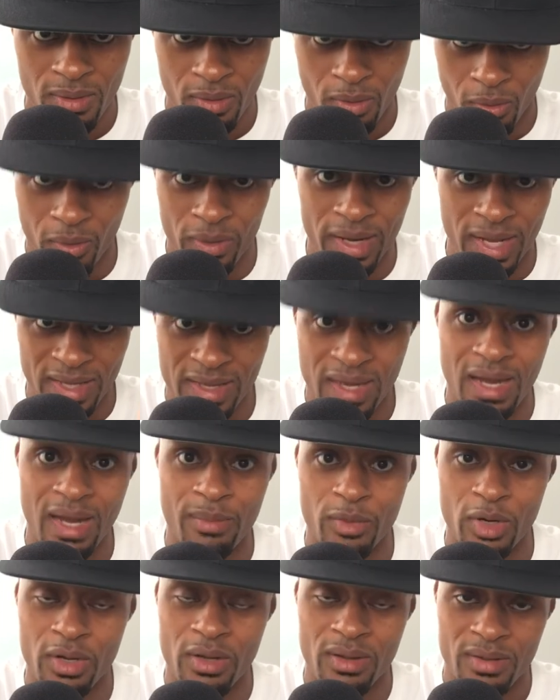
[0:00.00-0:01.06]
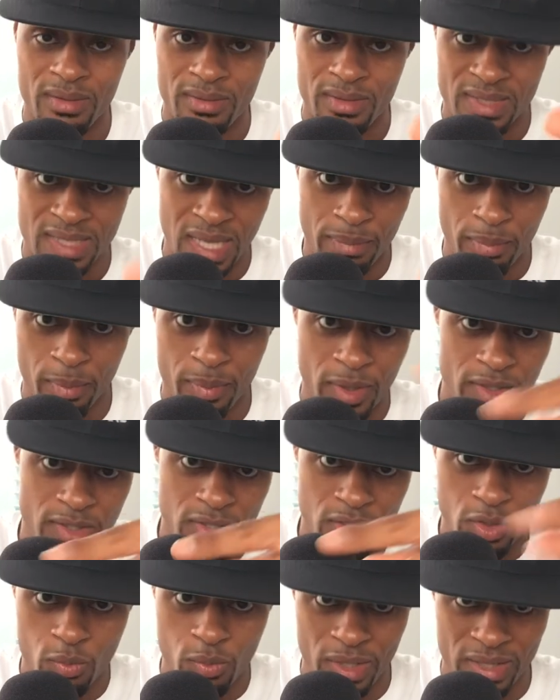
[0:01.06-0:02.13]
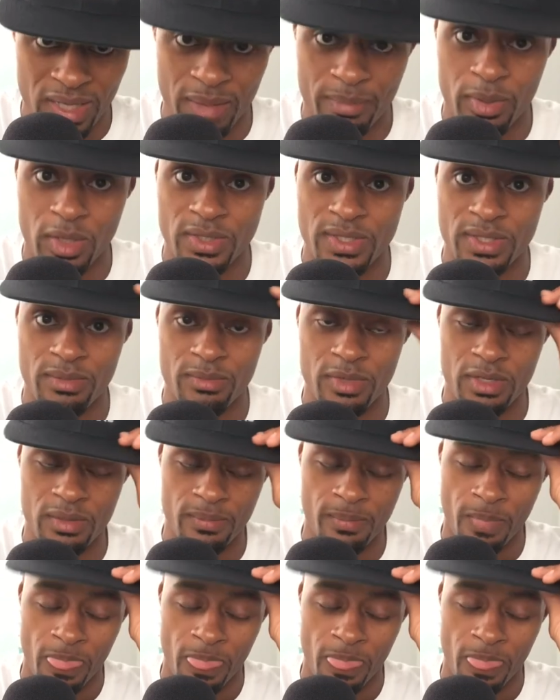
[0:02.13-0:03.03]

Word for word: on that camera the type of person you want that person to be.